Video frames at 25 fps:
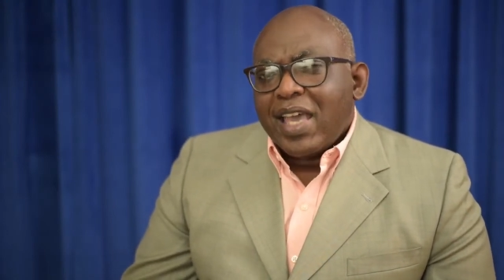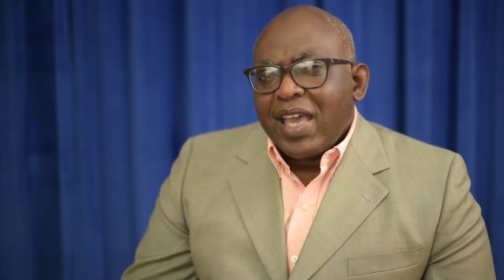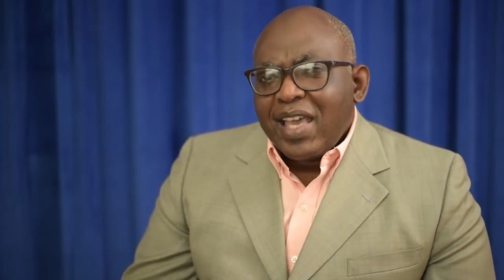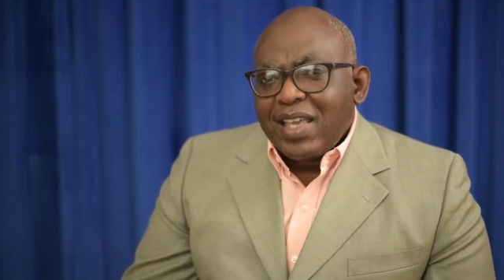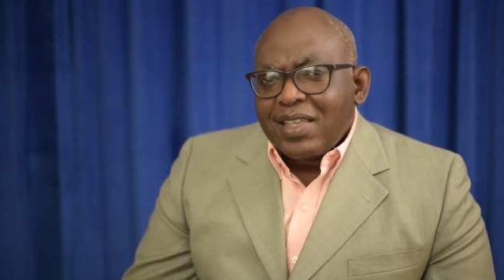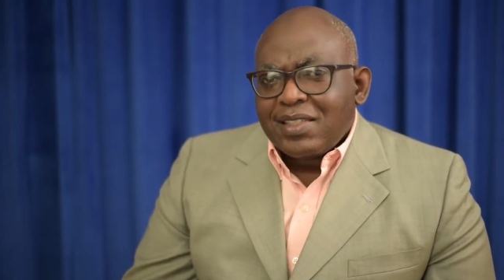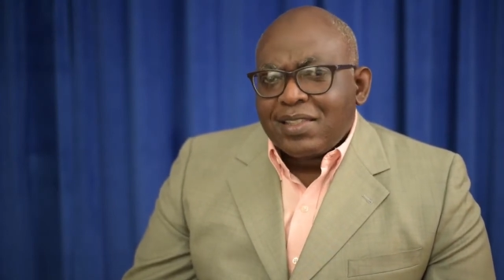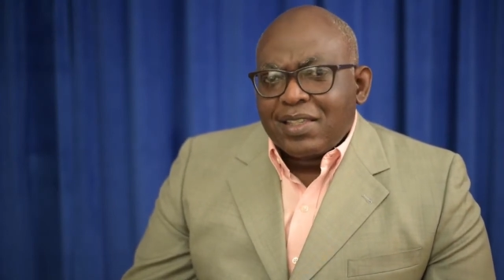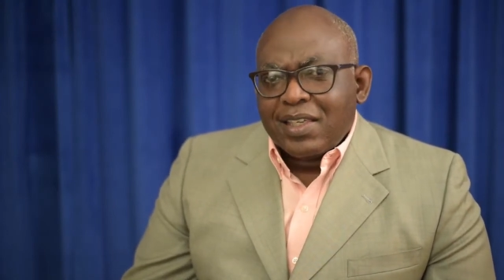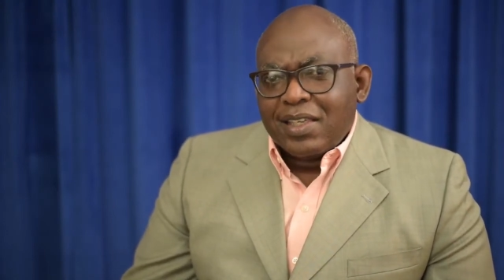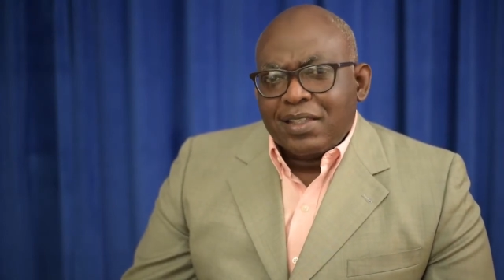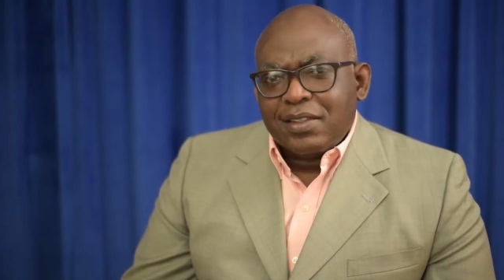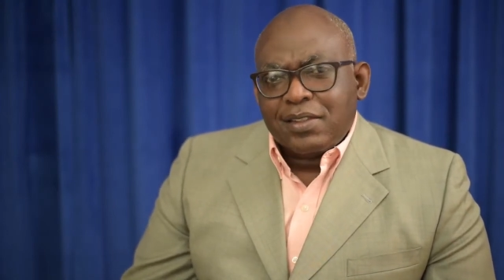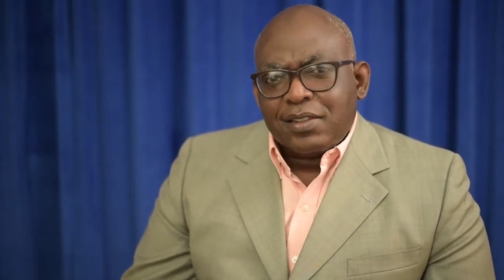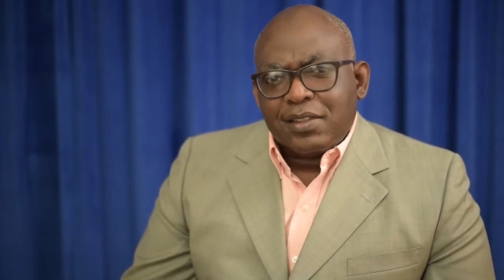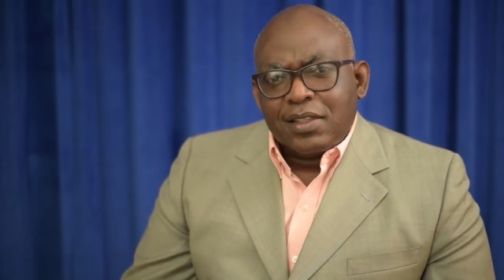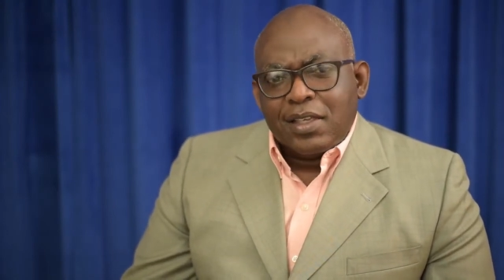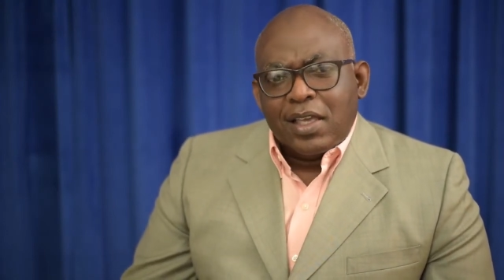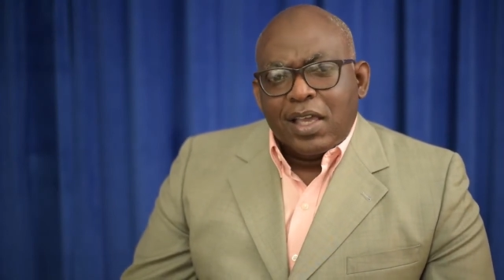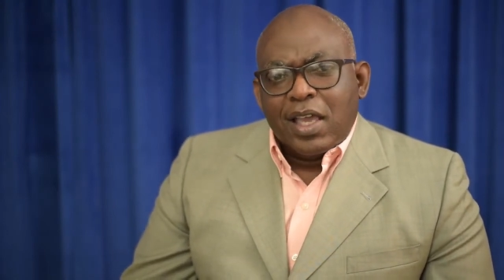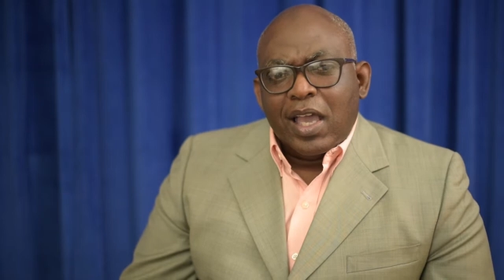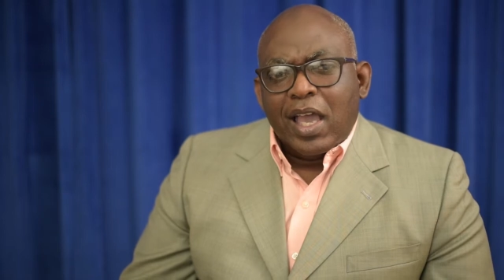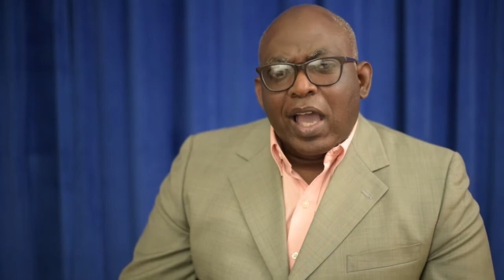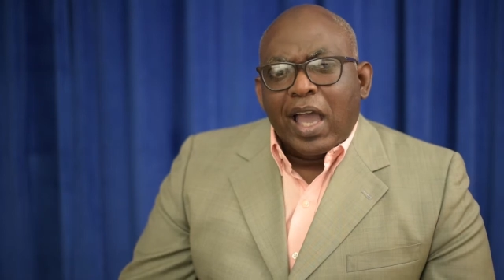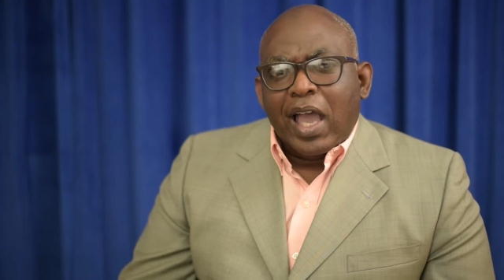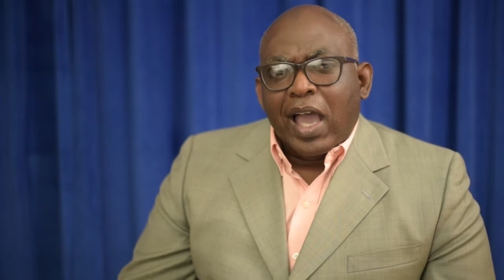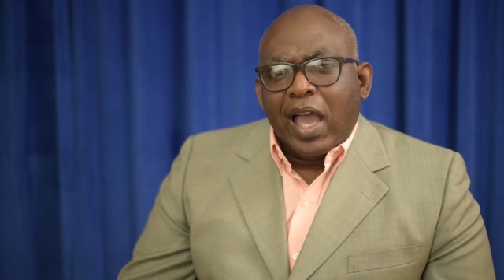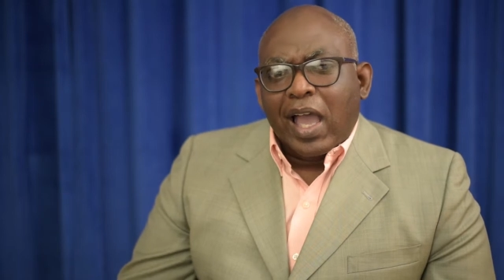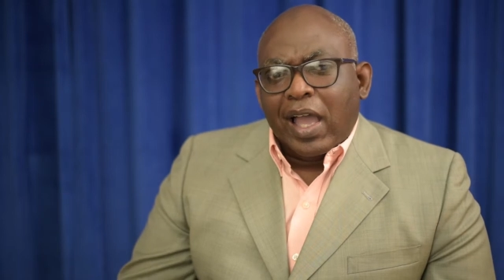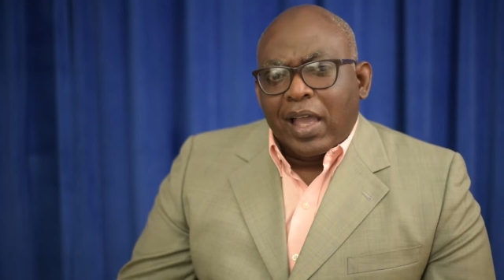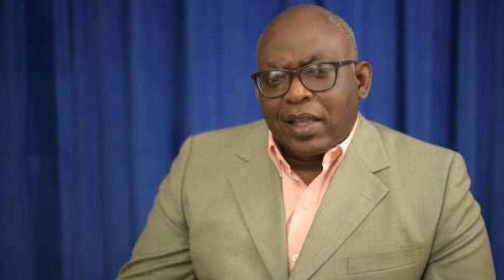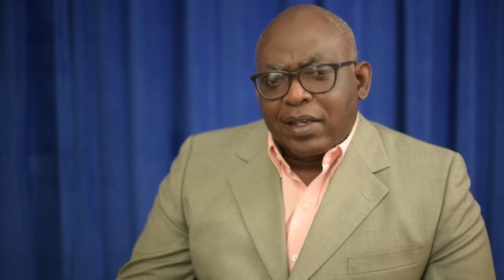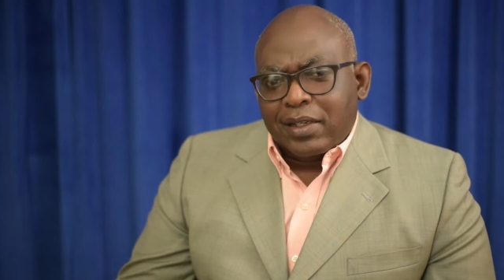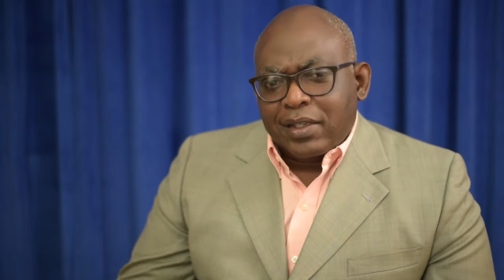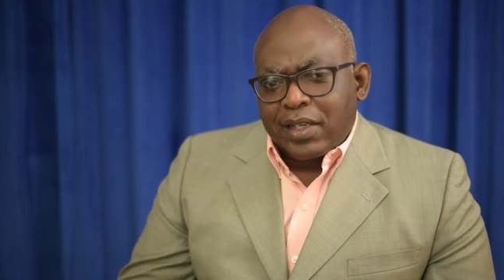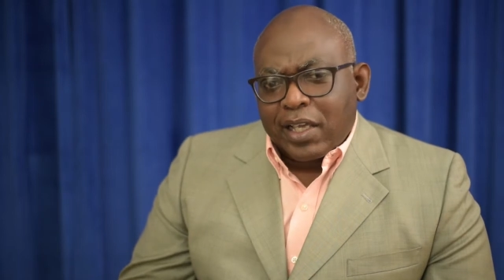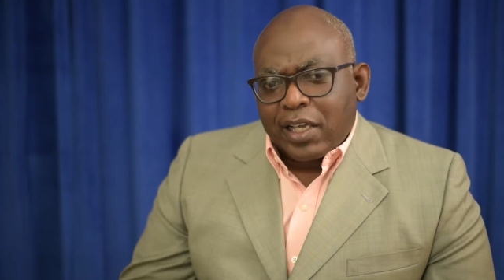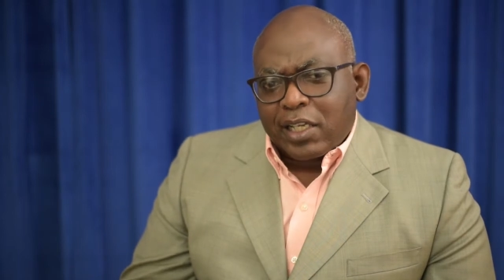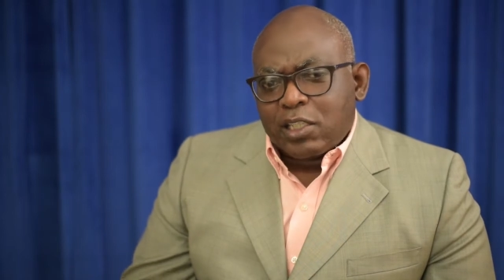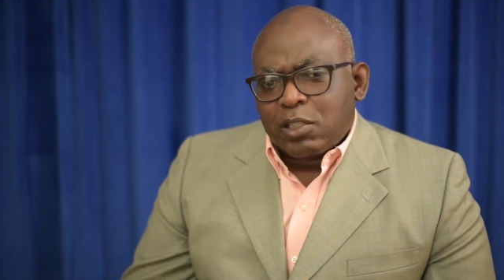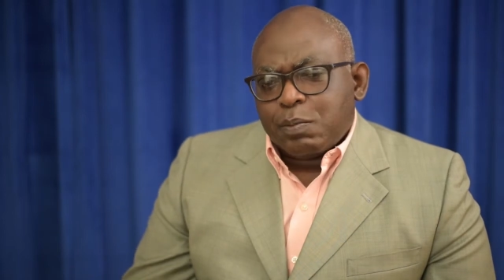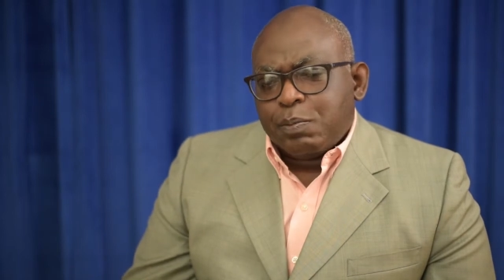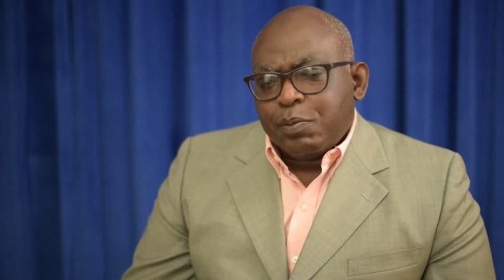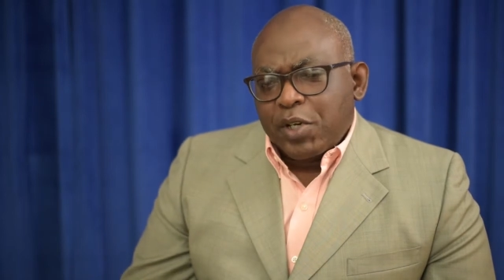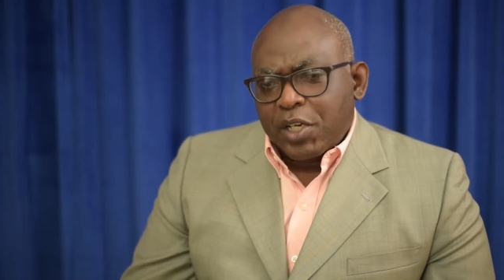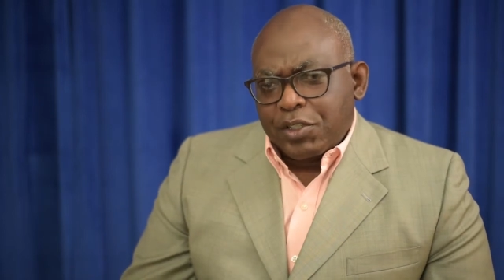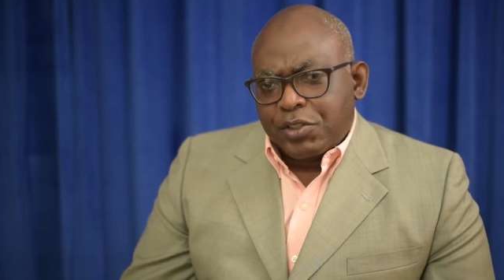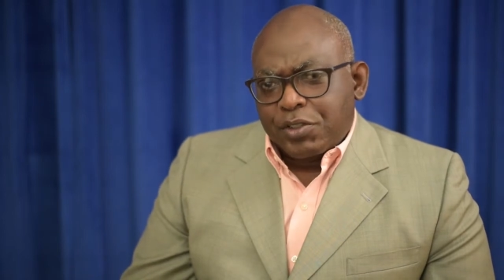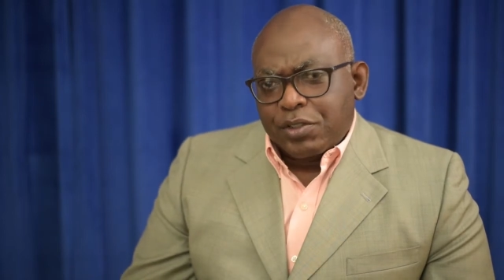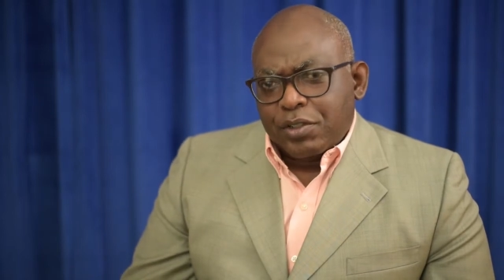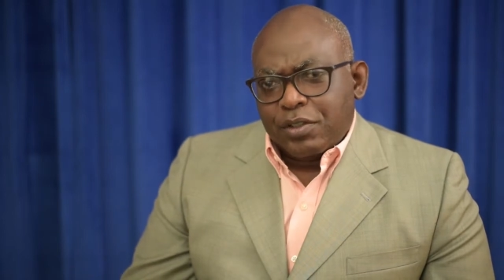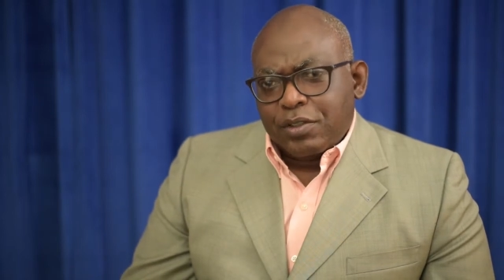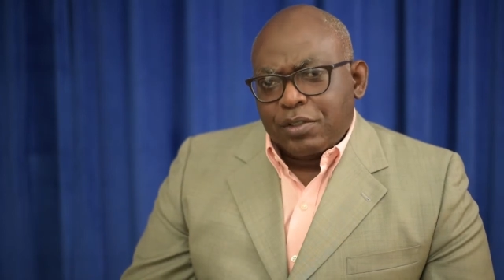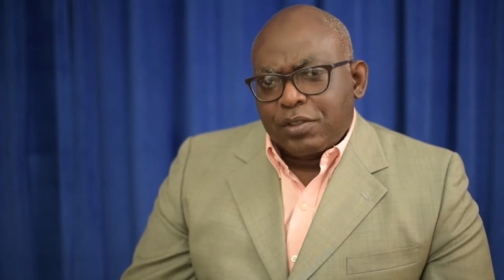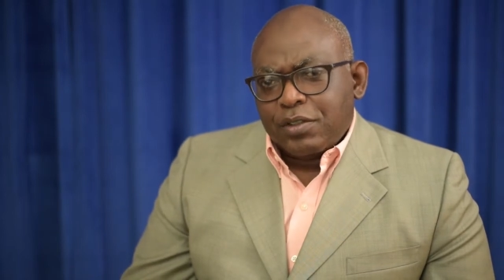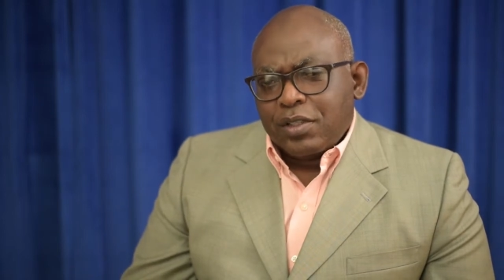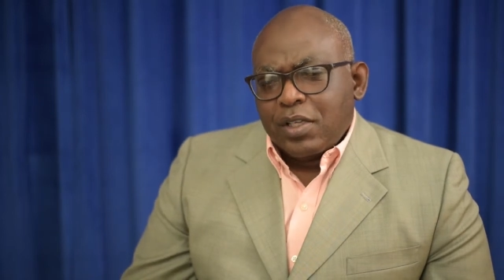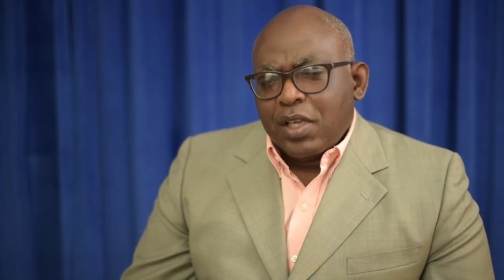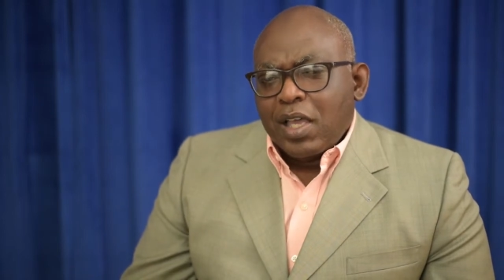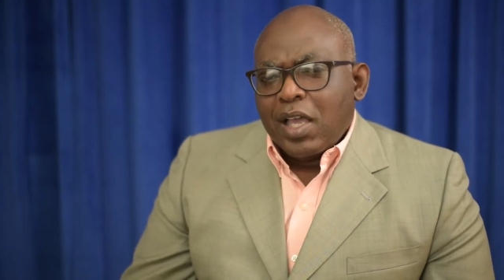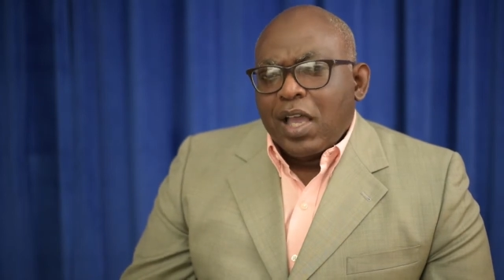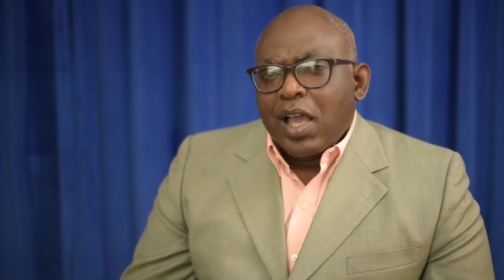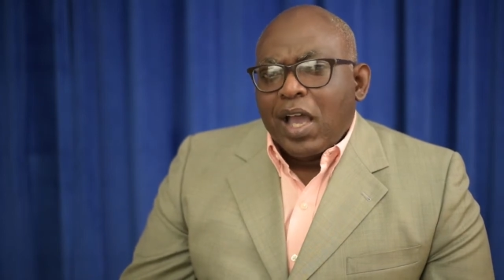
essence and expressions.